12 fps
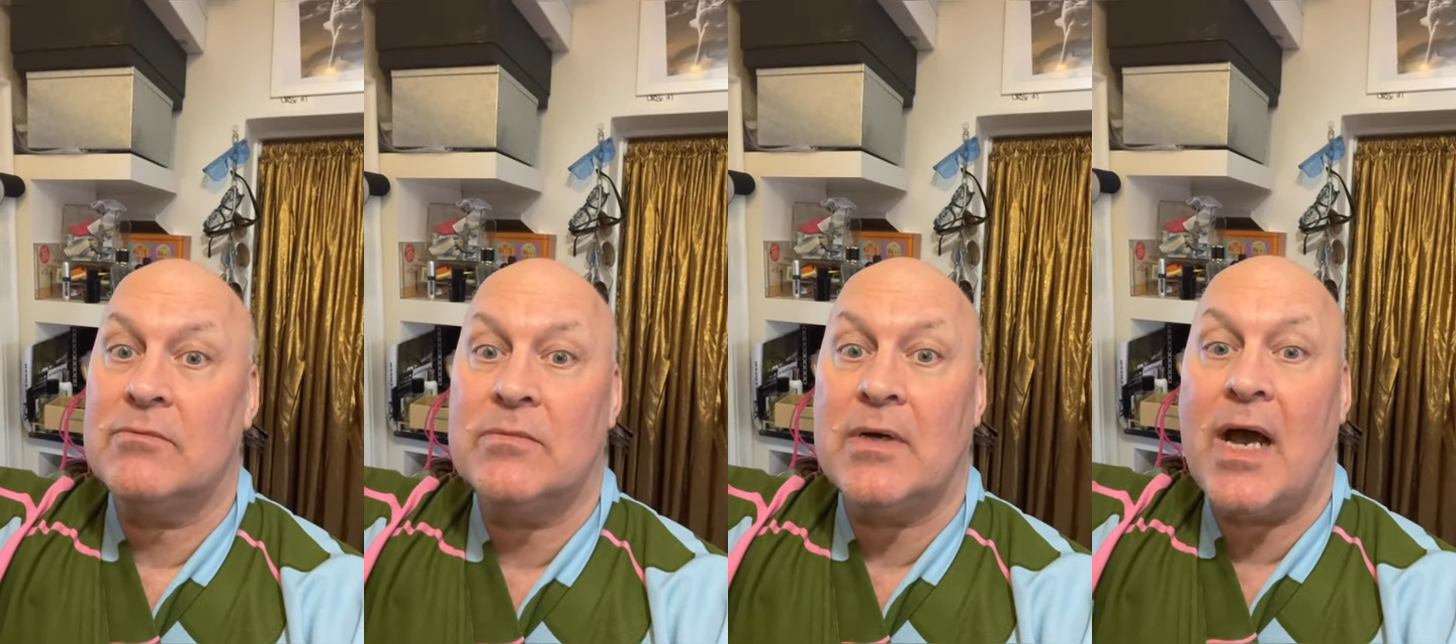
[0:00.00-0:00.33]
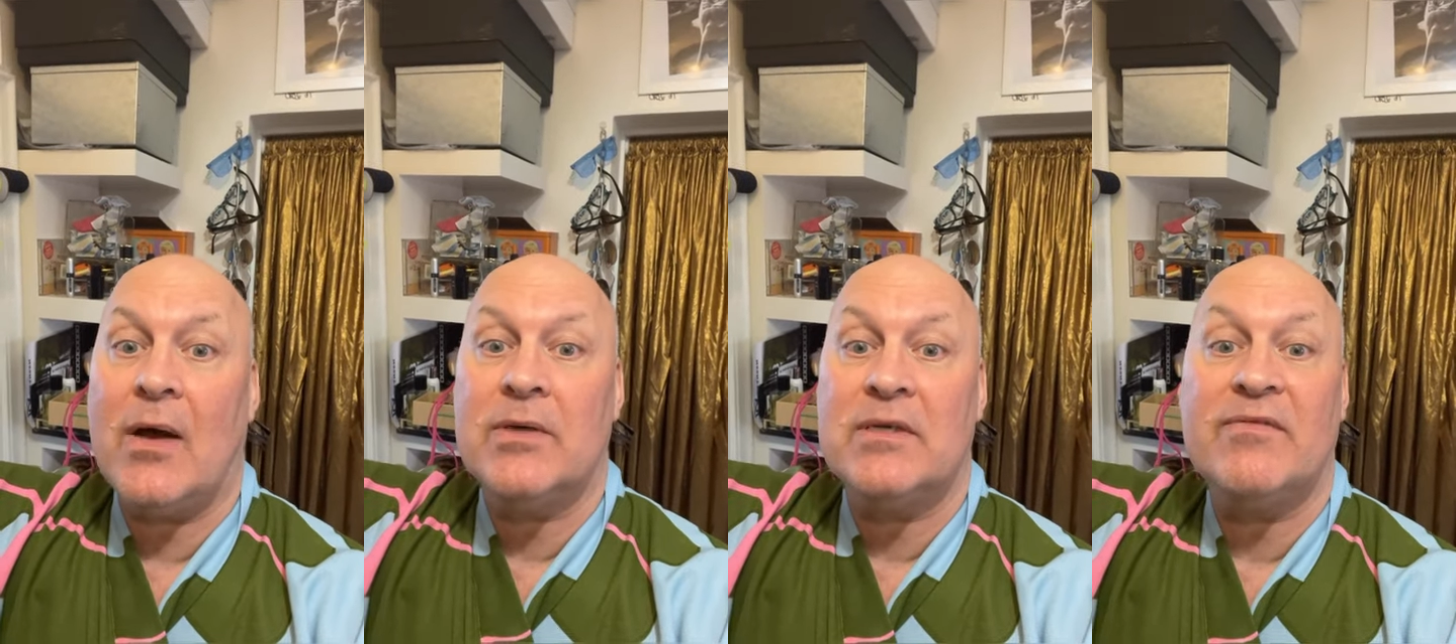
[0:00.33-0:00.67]

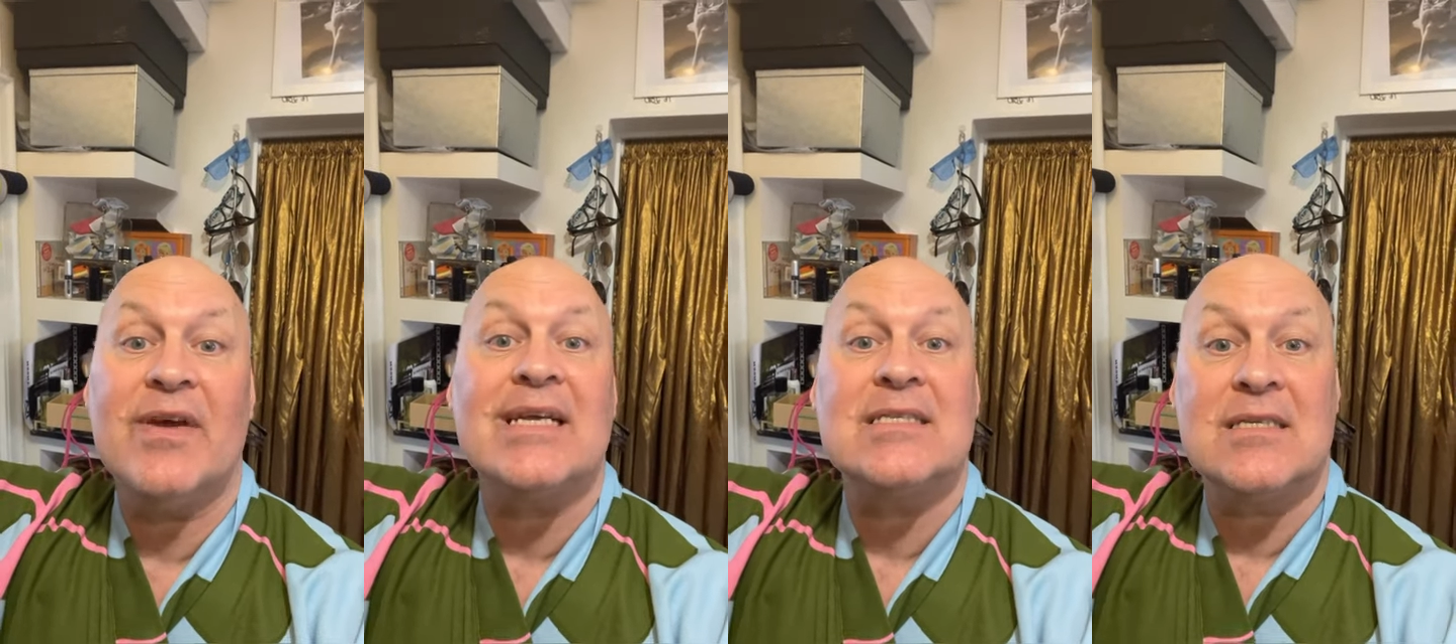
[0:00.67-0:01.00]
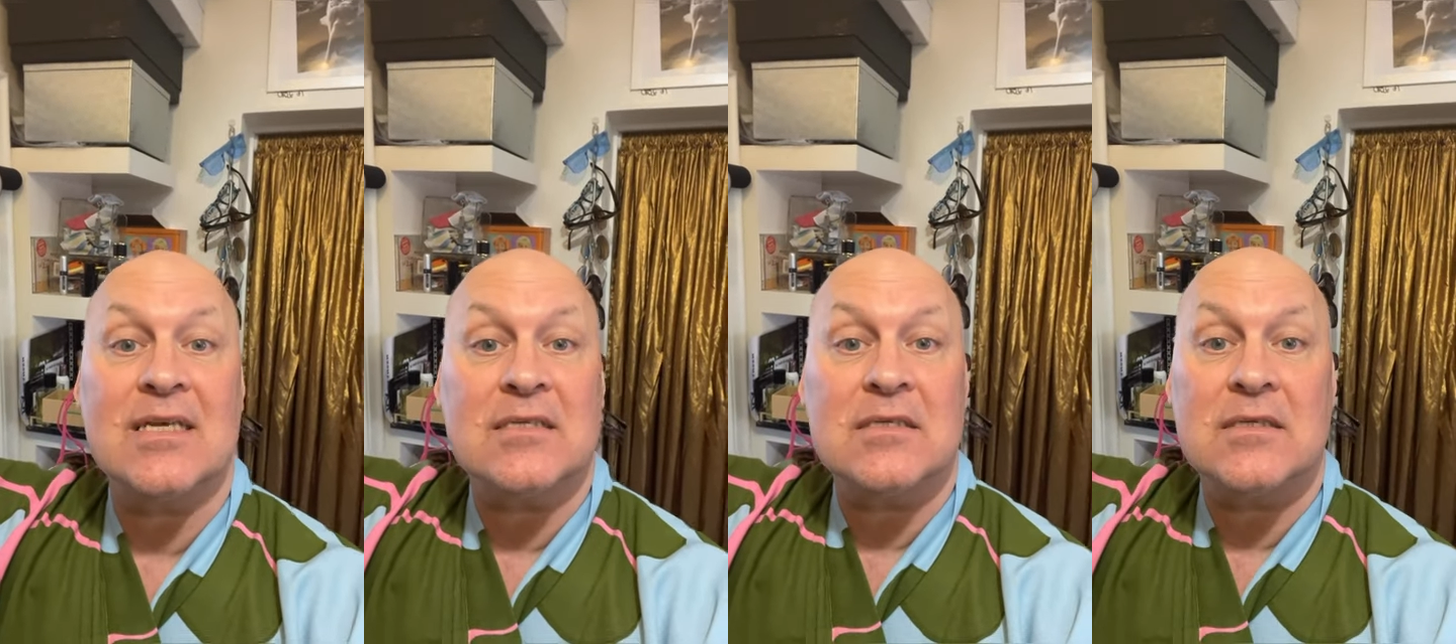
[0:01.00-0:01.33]
how it affects
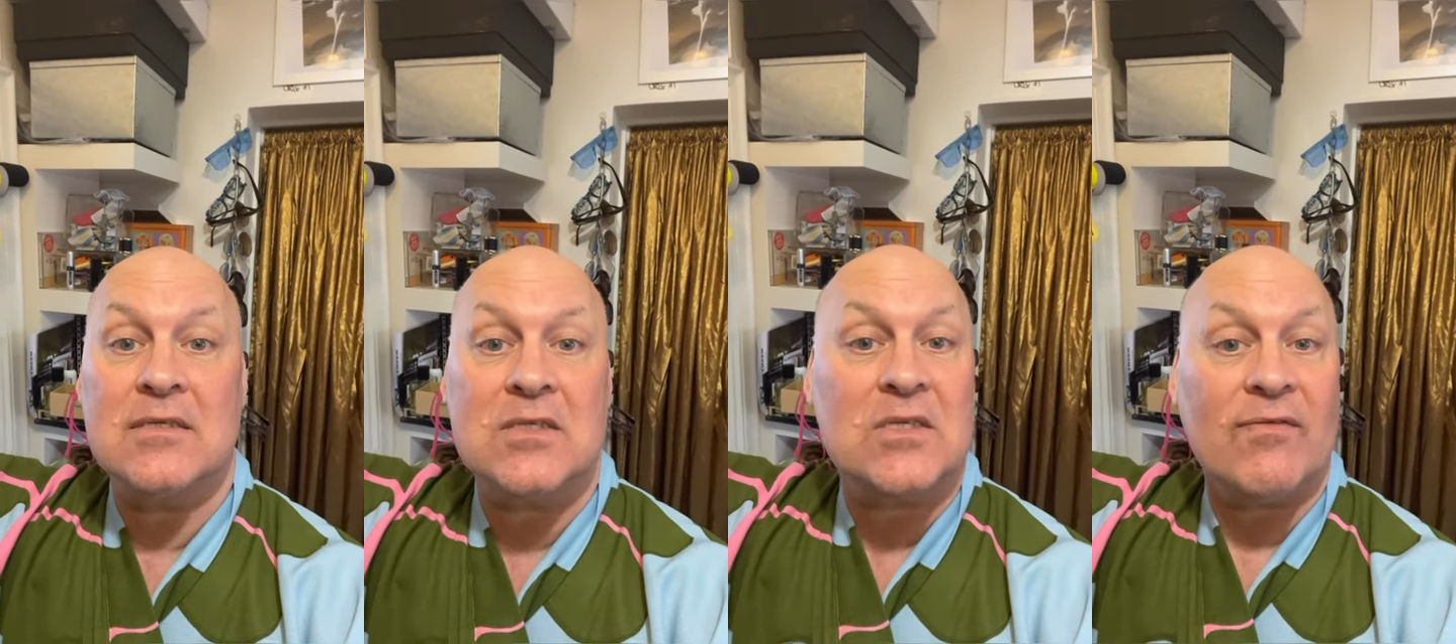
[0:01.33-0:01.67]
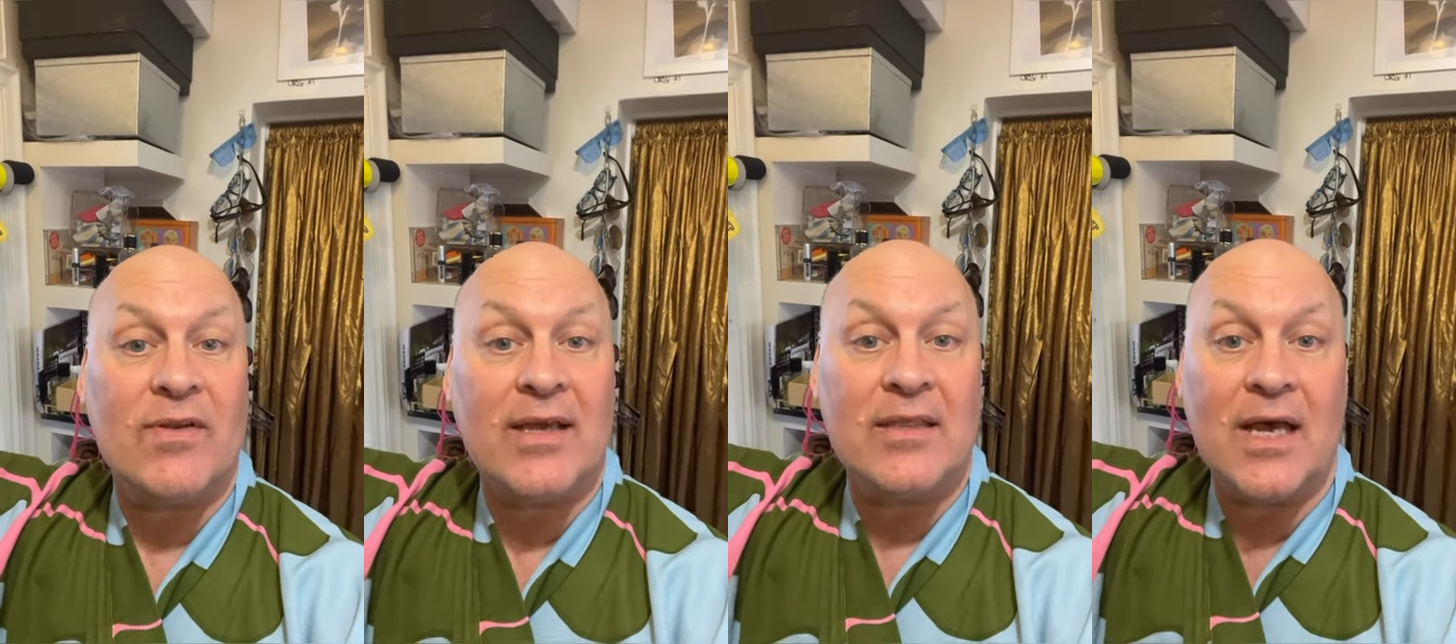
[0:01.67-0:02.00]
us and stuff
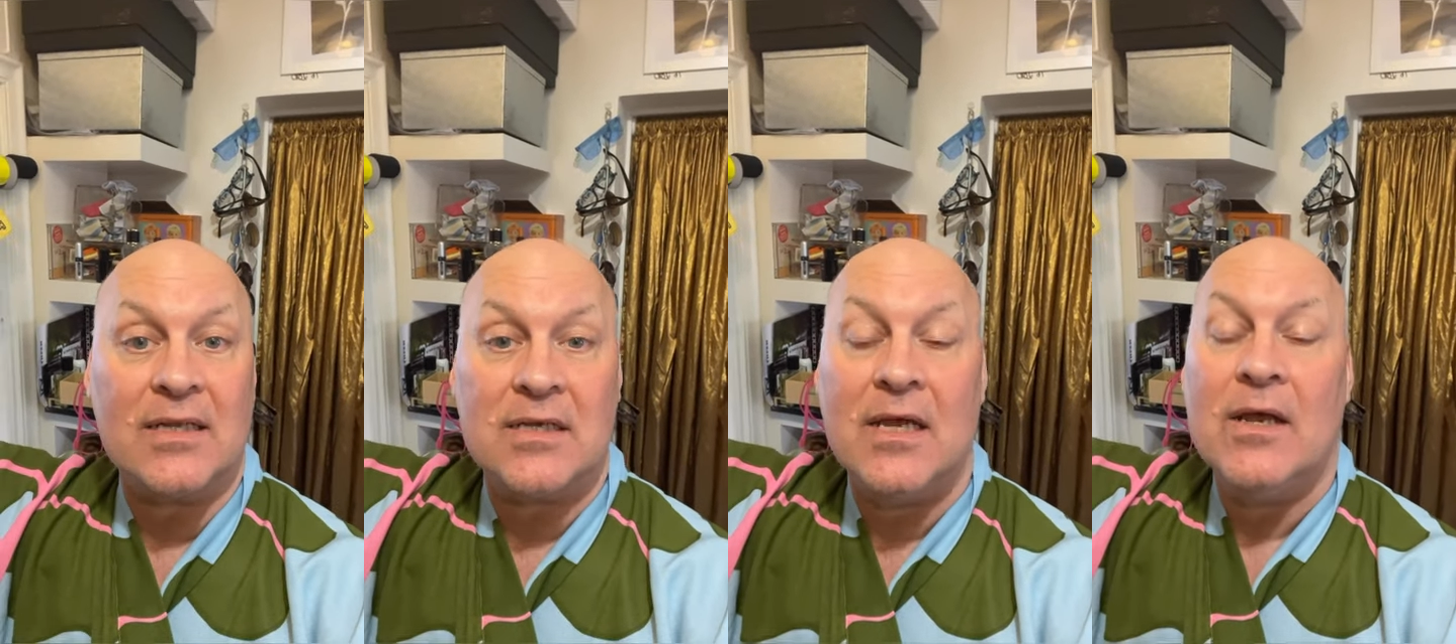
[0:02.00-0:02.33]
like that.